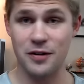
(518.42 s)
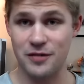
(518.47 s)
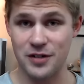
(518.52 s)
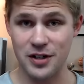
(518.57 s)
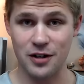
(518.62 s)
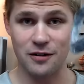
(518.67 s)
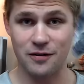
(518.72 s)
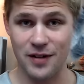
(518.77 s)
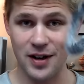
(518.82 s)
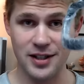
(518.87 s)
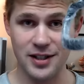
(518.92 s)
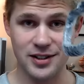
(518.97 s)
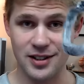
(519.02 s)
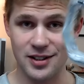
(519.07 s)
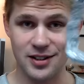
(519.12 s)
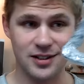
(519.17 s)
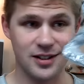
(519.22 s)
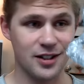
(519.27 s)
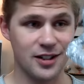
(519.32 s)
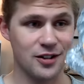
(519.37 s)

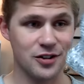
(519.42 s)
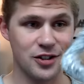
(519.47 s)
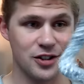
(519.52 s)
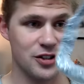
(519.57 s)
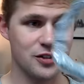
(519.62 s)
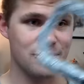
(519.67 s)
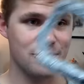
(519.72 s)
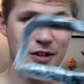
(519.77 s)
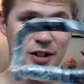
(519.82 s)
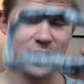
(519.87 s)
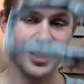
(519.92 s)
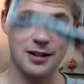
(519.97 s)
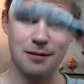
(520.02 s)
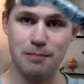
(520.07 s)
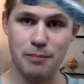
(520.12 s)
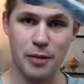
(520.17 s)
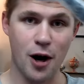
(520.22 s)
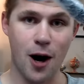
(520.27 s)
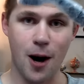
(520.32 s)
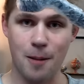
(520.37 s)
interfaces that are just freaking
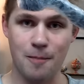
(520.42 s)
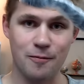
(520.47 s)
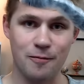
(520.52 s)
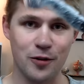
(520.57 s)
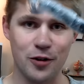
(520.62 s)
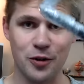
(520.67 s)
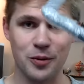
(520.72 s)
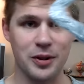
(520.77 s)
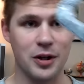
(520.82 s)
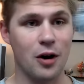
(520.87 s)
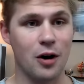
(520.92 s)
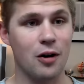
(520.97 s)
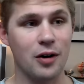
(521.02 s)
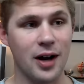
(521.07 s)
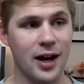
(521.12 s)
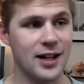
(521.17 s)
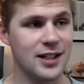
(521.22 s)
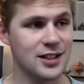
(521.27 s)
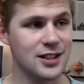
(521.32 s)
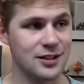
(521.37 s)
bomb for doing all
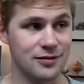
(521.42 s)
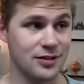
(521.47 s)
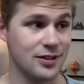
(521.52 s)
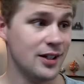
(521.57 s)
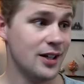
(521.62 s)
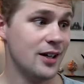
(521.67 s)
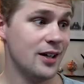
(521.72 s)
kinds of